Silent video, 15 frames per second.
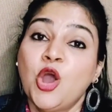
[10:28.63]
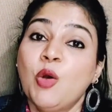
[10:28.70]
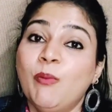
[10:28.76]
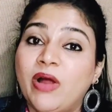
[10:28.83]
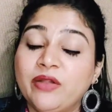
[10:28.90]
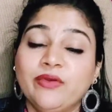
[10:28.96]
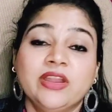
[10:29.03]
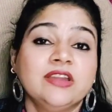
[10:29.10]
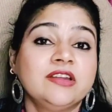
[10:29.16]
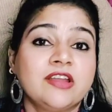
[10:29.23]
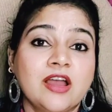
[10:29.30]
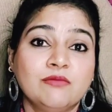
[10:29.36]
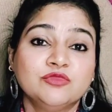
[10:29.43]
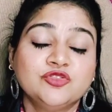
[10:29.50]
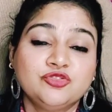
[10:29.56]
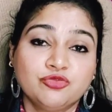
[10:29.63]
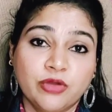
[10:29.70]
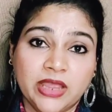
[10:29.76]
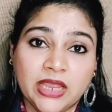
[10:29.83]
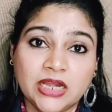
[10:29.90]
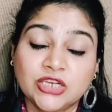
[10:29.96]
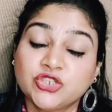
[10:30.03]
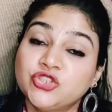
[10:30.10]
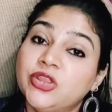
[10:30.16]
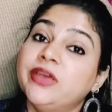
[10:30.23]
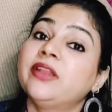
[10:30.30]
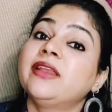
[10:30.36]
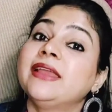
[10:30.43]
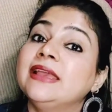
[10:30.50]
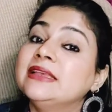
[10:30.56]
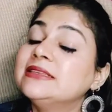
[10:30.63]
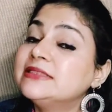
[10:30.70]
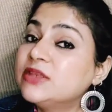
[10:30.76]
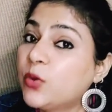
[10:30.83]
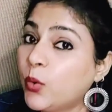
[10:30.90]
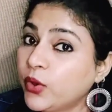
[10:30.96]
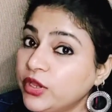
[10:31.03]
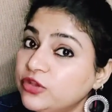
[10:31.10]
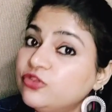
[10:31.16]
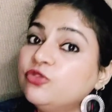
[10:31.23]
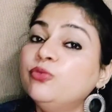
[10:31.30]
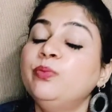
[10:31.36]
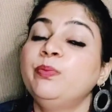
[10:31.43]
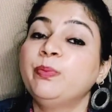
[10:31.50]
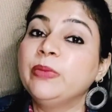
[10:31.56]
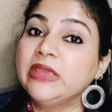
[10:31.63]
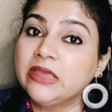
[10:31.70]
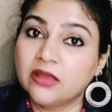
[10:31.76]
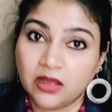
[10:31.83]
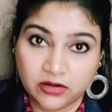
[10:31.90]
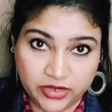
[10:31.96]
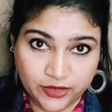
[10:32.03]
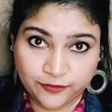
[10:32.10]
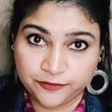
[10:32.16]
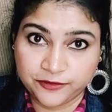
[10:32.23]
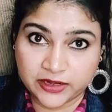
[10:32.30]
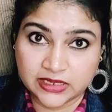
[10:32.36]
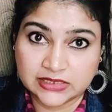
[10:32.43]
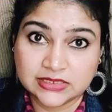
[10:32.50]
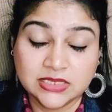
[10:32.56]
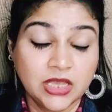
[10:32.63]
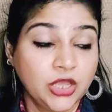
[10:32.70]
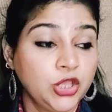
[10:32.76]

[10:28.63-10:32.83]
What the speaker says: but when it comes to English, there is going to be a difference.